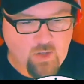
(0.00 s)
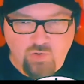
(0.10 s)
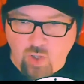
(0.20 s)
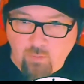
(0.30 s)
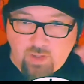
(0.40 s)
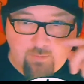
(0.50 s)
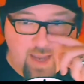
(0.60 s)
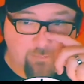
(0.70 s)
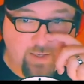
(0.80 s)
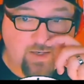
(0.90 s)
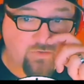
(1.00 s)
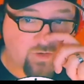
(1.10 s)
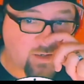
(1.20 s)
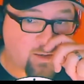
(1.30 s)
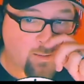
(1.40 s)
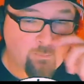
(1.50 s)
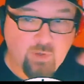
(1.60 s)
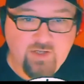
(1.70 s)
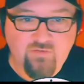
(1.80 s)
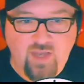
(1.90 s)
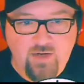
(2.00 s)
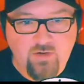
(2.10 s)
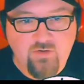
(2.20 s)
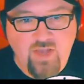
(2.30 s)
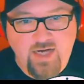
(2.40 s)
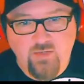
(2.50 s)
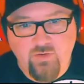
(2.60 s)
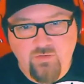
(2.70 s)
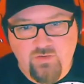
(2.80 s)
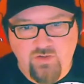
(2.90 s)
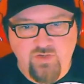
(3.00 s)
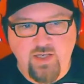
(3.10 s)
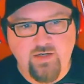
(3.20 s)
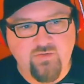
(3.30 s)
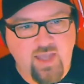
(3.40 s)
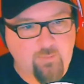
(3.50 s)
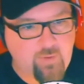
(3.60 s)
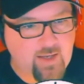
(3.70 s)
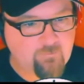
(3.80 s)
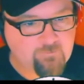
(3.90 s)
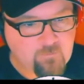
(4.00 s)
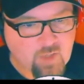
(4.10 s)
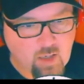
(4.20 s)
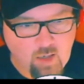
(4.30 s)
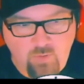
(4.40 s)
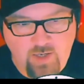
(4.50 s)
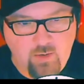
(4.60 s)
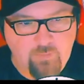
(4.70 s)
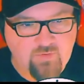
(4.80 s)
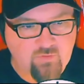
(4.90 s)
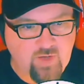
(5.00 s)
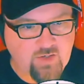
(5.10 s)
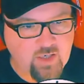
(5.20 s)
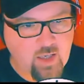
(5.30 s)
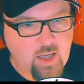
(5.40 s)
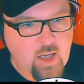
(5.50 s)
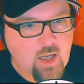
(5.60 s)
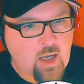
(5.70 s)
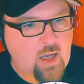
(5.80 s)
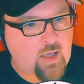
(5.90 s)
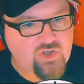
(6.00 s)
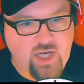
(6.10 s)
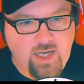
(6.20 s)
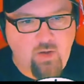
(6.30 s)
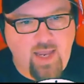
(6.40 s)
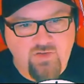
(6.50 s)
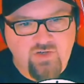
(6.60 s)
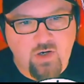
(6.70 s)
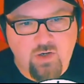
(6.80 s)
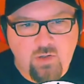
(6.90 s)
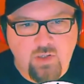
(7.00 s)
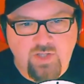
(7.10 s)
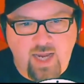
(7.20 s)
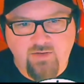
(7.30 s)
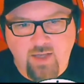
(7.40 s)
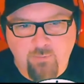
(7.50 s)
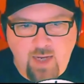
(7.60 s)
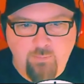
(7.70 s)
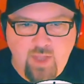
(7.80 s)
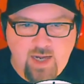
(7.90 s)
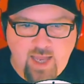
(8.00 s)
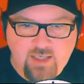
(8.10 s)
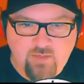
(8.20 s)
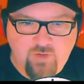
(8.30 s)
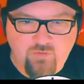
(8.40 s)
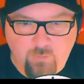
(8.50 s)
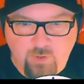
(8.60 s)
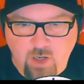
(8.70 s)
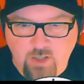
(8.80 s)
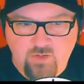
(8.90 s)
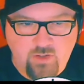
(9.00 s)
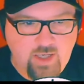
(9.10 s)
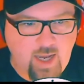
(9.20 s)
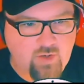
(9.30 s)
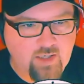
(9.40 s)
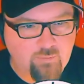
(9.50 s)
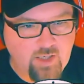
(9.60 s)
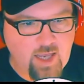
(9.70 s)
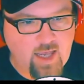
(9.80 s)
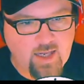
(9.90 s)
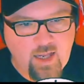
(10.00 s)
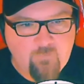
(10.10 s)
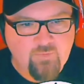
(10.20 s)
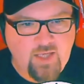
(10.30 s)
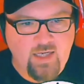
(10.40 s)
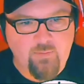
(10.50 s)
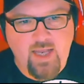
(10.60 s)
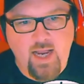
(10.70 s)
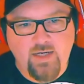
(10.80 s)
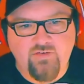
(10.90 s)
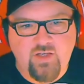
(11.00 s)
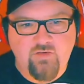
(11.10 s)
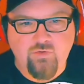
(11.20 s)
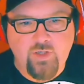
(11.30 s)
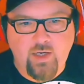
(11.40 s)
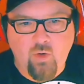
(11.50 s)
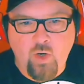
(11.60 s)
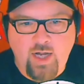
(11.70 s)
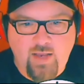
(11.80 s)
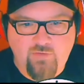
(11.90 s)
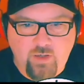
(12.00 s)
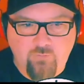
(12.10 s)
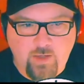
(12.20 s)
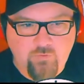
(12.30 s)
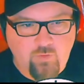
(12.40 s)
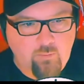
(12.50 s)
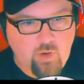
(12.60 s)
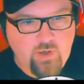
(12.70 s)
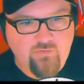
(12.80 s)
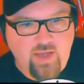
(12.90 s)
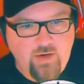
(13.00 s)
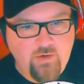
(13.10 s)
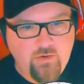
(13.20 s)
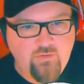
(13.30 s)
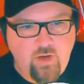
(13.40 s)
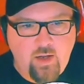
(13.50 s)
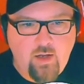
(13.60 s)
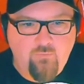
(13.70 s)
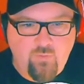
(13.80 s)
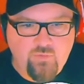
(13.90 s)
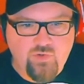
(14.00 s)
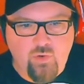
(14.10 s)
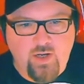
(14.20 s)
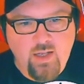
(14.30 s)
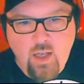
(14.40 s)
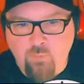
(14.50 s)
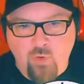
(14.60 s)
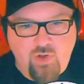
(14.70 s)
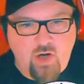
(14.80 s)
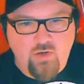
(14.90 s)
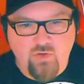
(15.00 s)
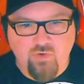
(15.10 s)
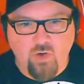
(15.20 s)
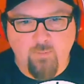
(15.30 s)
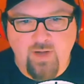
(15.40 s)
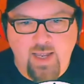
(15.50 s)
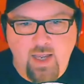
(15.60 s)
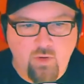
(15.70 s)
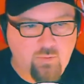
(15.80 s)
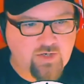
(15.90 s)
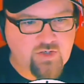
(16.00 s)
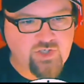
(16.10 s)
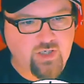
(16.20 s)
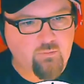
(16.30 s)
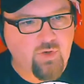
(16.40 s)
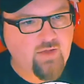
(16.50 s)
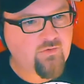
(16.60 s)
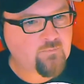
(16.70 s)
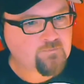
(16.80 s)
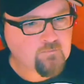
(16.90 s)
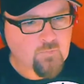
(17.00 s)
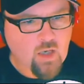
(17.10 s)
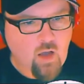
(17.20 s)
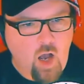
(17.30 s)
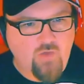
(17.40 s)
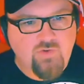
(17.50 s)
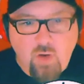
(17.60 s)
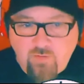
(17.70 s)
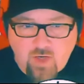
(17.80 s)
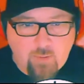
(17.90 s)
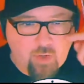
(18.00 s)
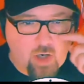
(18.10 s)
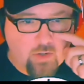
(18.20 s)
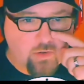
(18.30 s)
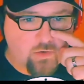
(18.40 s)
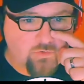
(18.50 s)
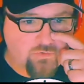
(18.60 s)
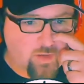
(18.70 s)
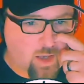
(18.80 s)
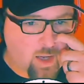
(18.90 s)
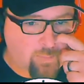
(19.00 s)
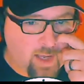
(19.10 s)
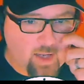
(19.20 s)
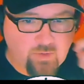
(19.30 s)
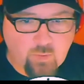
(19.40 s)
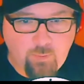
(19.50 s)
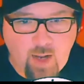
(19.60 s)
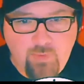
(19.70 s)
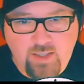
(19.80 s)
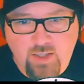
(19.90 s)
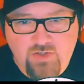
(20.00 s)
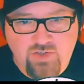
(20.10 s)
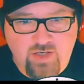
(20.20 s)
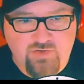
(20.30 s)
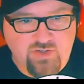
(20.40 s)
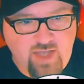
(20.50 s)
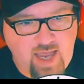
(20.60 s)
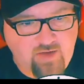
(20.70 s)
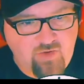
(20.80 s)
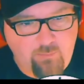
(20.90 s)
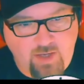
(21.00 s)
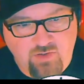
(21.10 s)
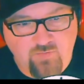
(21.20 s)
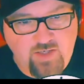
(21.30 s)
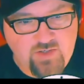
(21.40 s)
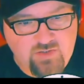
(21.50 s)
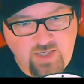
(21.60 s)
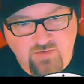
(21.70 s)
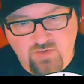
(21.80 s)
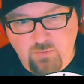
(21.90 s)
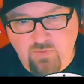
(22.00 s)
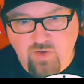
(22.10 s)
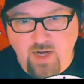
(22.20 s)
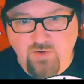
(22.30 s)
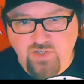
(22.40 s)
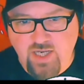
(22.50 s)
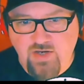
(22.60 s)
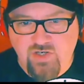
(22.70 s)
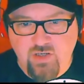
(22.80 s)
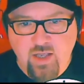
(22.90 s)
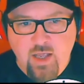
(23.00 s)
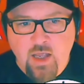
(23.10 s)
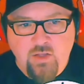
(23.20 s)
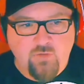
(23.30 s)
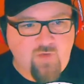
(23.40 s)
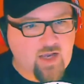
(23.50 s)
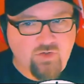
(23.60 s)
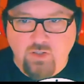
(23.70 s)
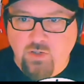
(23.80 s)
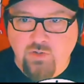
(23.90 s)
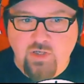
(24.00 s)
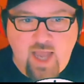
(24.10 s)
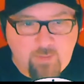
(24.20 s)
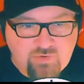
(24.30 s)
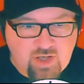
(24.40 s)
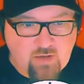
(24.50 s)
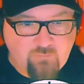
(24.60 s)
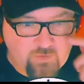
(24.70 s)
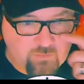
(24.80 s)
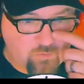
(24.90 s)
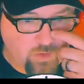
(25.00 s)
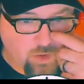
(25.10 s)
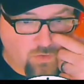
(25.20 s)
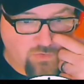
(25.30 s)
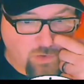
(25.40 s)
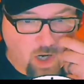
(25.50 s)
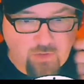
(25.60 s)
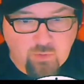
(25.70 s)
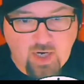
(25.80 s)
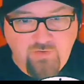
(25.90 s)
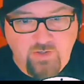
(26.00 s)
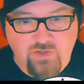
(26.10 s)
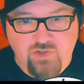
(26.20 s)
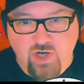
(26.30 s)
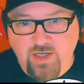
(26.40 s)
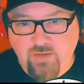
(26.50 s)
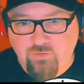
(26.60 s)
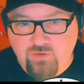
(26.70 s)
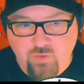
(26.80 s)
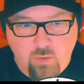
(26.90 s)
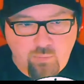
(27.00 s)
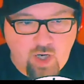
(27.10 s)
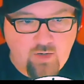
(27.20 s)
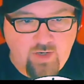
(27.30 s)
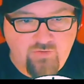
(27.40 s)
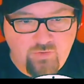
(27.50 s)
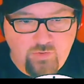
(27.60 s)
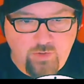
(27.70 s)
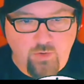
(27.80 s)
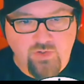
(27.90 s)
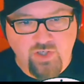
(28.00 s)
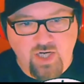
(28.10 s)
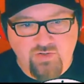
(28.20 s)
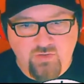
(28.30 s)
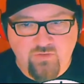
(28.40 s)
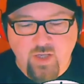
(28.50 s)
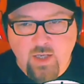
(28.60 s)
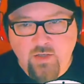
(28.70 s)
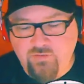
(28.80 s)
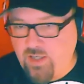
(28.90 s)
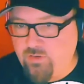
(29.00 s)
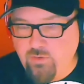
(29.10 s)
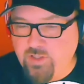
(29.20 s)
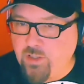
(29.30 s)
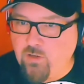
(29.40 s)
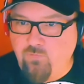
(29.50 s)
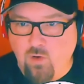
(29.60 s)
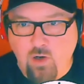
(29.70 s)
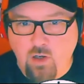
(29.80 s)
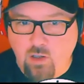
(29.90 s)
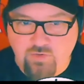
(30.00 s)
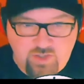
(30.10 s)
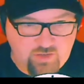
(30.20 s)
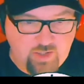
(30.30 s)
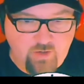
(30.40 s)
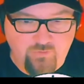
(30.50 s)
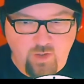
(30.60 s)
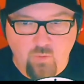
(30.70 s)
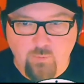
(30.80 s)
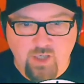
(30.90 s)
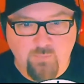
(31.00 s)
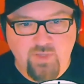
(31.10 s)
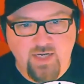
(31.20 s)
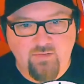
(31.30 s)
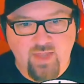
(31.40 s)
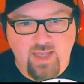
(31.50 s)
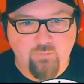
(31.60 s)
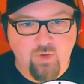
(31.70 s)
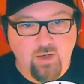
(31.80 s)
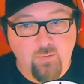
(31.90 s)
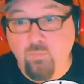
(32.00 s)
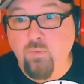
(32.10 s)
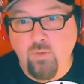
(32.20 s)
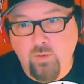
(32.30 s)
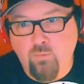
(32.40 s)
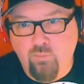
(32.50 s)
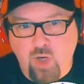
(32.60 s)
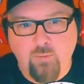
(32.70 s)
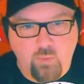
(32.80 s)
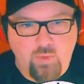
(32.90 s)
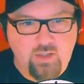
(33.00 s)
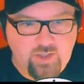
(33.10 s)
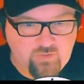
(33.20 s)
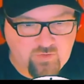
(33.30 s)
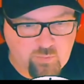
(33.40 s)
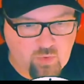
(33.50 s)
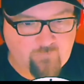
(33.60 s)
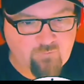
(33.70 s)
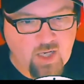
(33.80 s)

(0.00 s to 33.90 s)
Joy Marie Manbeck is a Bernie Sanders activist, and she's on his campaign right here in Pennsylvania. Check out Ann's article on the anti-pipeline activists up in Huntington County, PA, and get a behind-the-scenes look at organizing events for Bernie Sanders from Joy. Both articles are up now on Raging Chicken Press. Also, I have a couple articles up on the Republican legislators' attacks on Pennsylvania's state system of higher education. The faculty union ABSCUF is moving closer to authorizing a strike if there's no progress in their negotiations. Stay tuned here for all the details. We'll be updating that probably weekly at this point.